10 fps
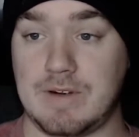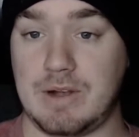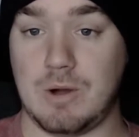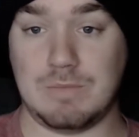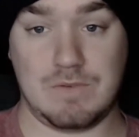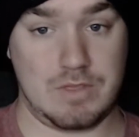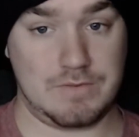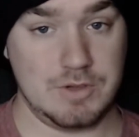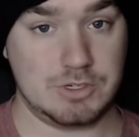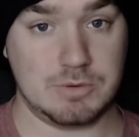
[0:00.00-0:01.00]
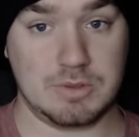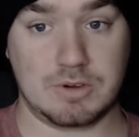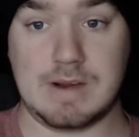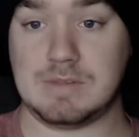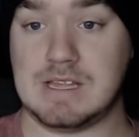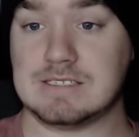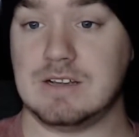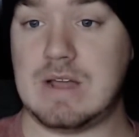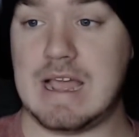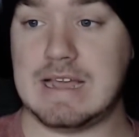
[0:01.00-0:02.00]
hopeful for the future with Graham
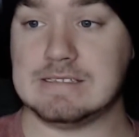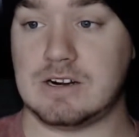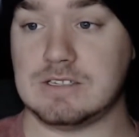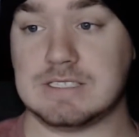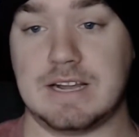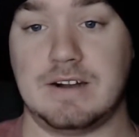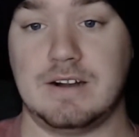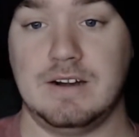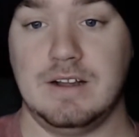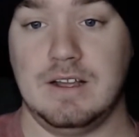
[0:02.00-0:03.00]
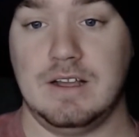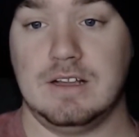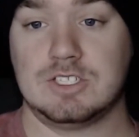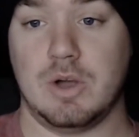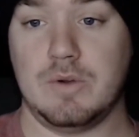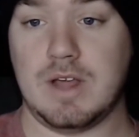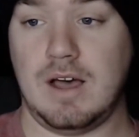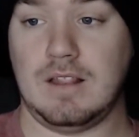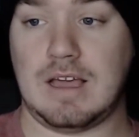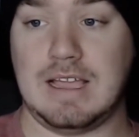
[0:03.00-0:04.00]
Glasgow as our center. Joe
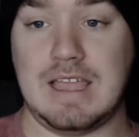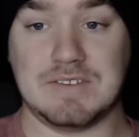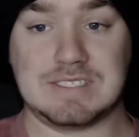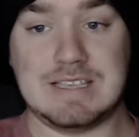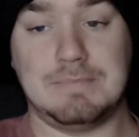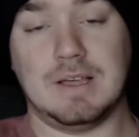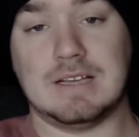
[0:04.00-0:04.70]
Dull, I gave a C+.